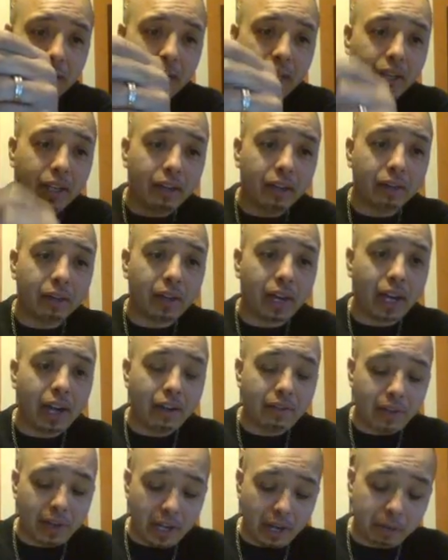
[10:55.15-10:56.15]
And, you know, and I
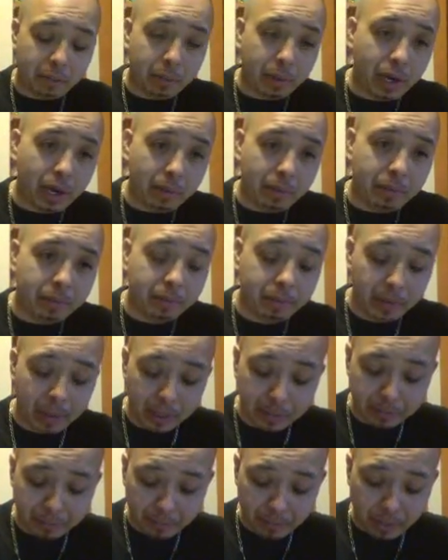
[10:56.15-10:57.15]
haven't had a problem,
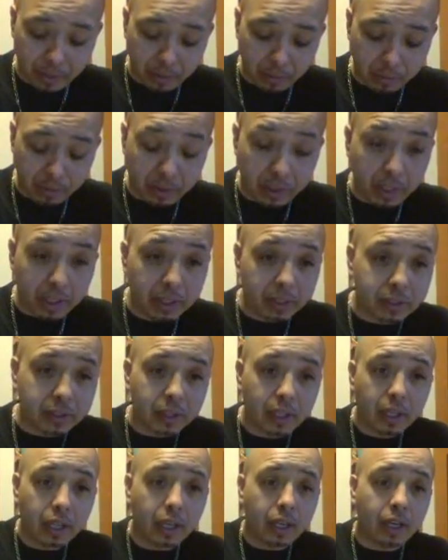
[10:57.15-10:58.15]
you know, with
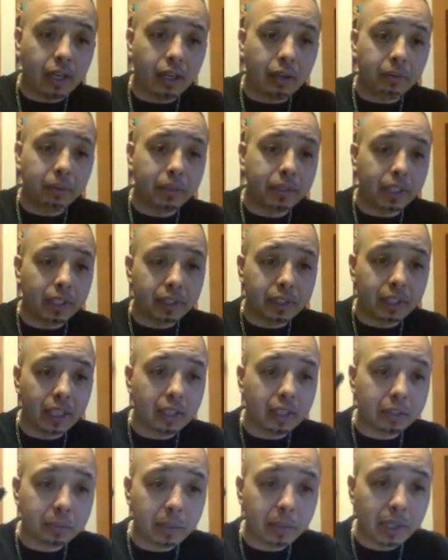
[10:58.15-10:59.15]
these, with the
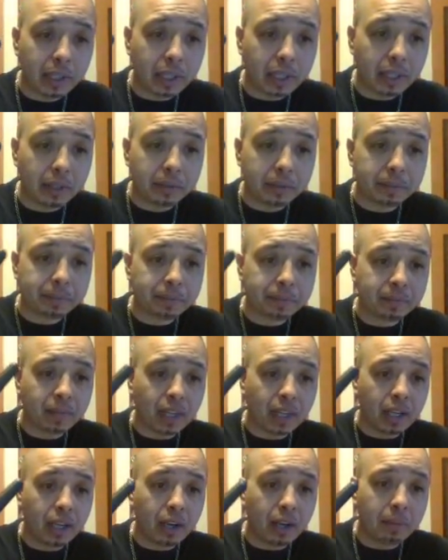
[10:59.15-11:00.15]
antennas breaking,
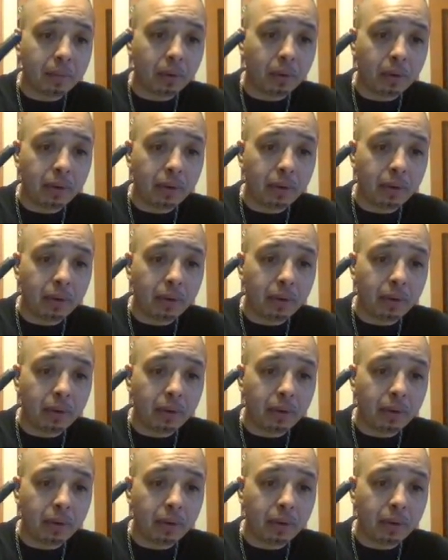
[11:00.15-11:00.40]
or